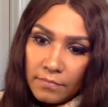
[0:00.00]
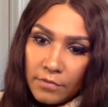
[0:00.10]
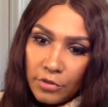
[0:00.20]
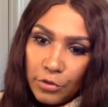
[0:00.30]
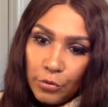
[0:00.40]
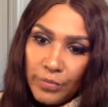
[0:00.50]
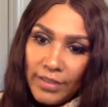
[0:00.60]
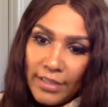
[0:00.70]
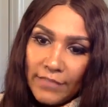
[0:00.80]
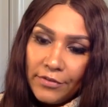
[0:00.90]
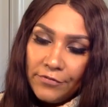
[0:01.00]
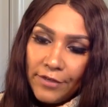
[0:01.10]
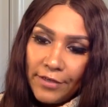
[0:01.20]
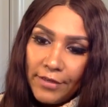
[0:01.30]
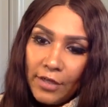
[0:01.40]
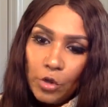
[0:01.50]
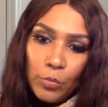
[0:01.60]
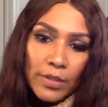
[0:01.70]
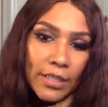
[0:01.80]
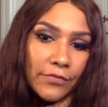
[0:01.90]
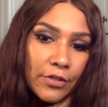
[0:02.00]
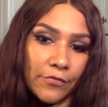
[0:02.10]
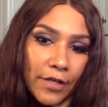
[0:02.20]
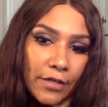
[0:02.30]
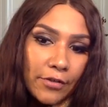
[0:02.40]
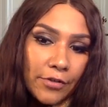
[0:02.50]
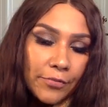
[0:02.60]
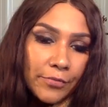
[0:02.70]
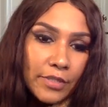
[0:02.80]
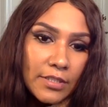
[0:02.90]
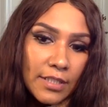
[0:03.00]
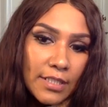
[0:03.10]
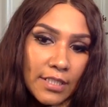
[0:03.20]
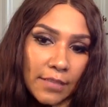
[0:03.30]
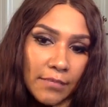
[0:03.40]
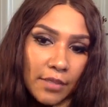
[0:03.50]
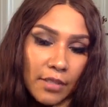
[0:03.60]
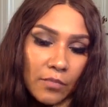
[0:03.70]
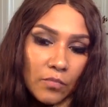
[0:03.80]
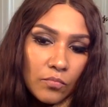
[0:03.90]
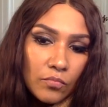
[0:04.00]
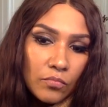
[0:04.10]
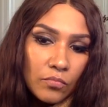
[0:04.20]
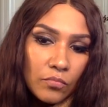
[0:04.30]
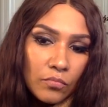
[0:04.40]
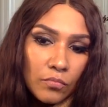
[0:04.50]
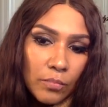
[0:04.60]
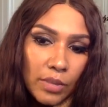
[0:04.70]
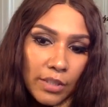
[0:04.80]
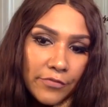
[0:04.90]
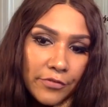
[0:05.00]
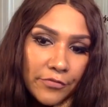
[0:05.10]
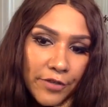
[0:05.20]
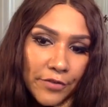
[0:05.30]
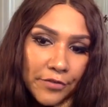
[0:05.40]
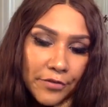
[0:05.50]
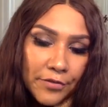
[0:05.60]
Do you believe in faith? How do you believe in faith? Isn't that the same thing? Belief and faith?